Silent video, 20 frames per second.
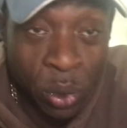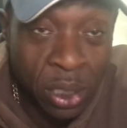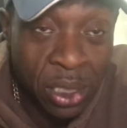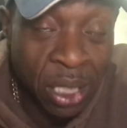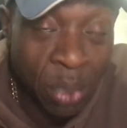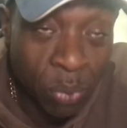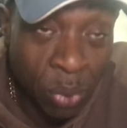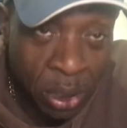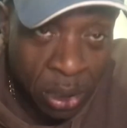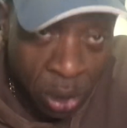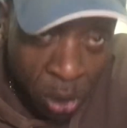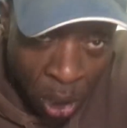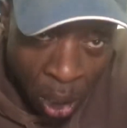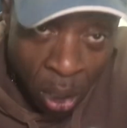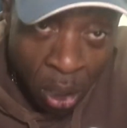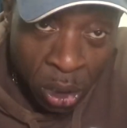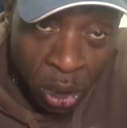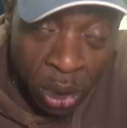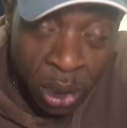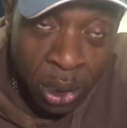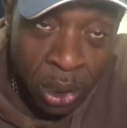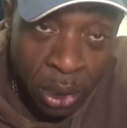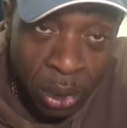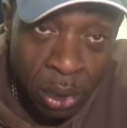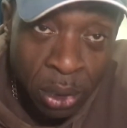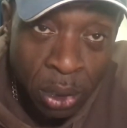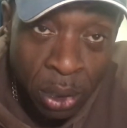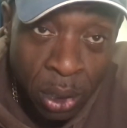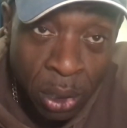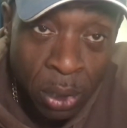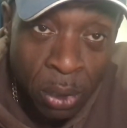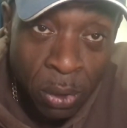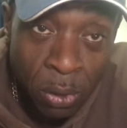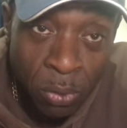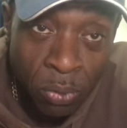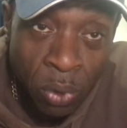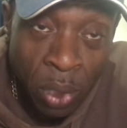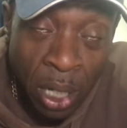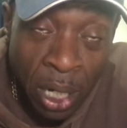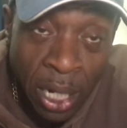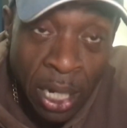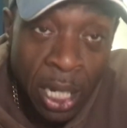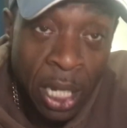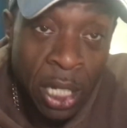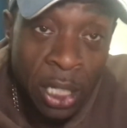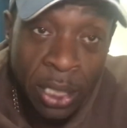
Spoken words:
someone's got, right,